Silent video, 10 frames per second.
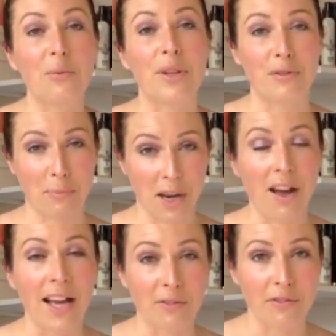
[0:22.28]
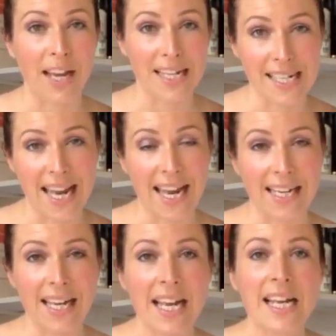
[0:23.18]
with applying fake
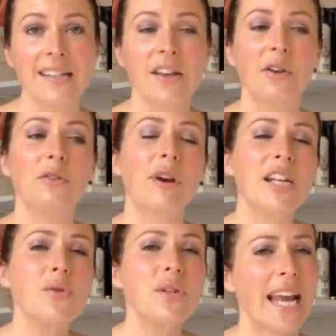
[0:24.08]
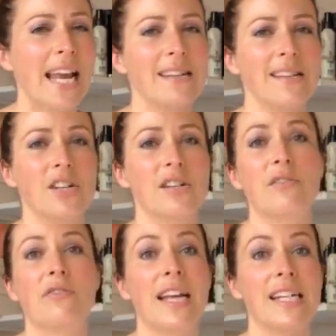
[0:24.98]
tan. So gradual tanners are just
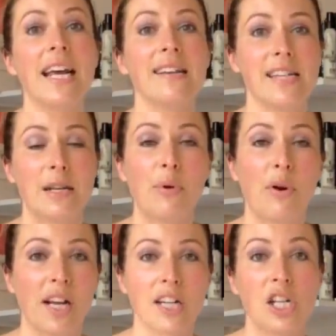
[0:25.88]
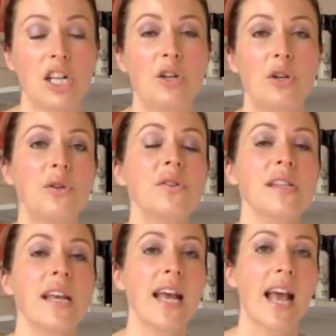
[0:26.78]
a fantastic product to
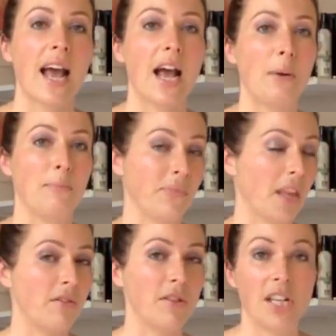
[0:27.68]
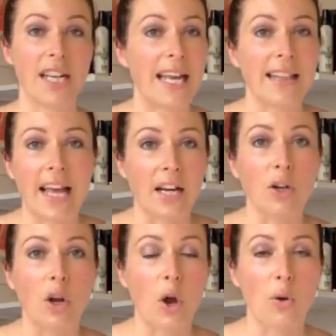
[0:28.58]
use to get that
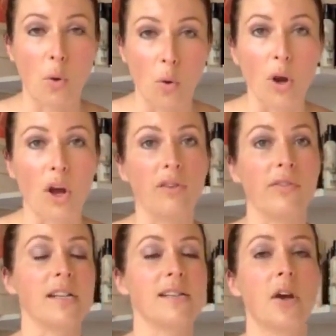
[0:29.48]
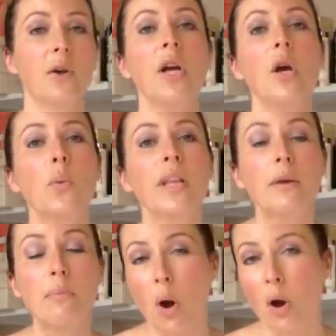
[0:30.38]
glow all over. So with
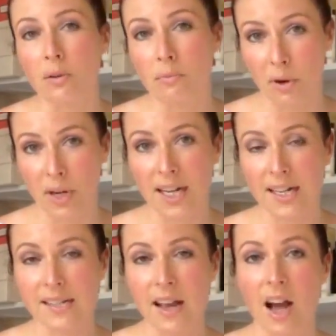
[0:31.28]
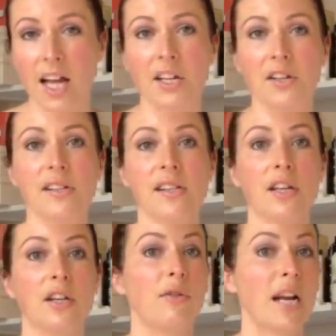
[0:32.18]
the pod products, I use
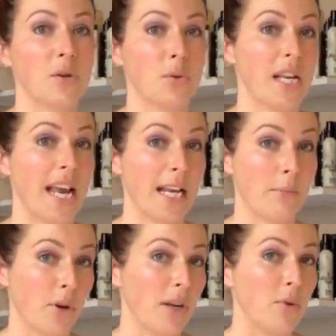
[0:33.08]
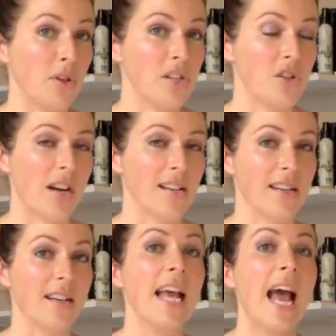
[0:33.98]
the gradual tanning body
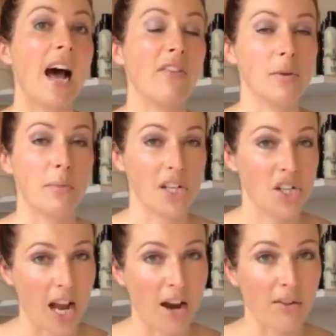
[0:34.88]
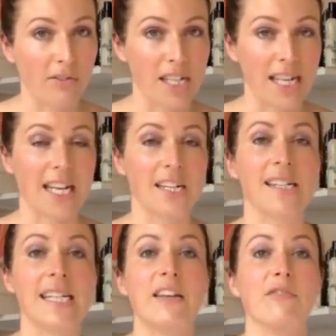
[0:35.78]
moisturizer after my shower every day
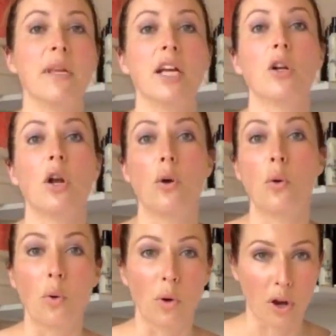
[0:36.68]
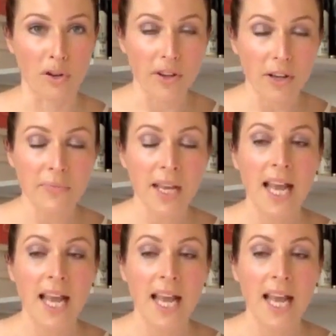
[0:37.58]
just to give me a glow all over.